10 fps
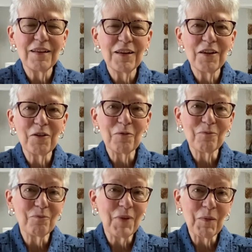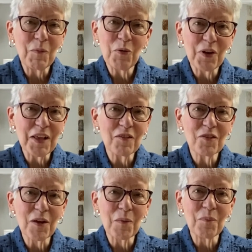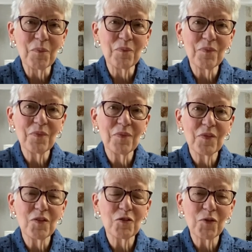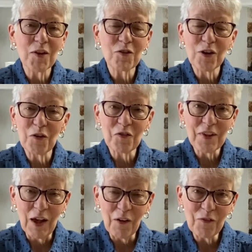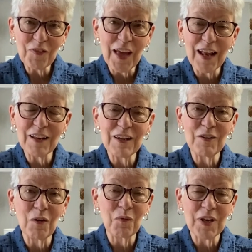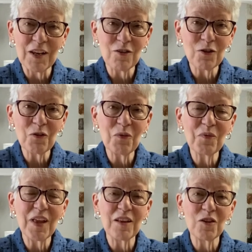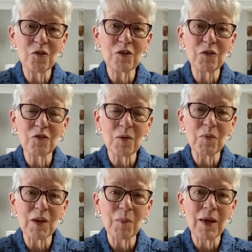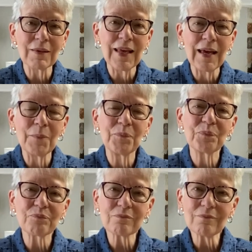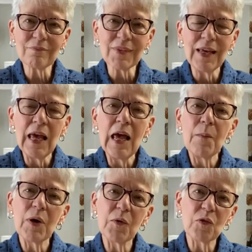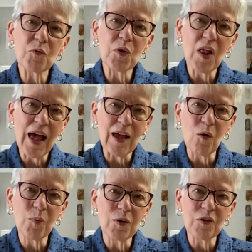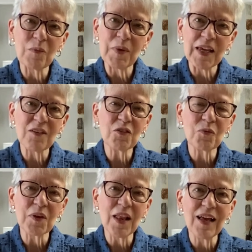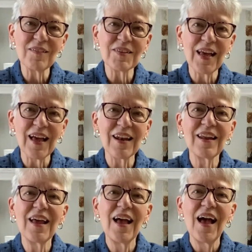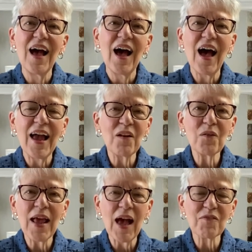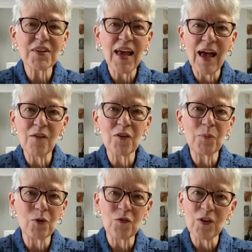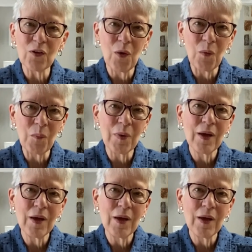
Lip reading: you're maybe putting some stress on yourself that you don't need to, that you can do something about that. But it was a real eye-opener to me to realize that I don't have to have a perfect home.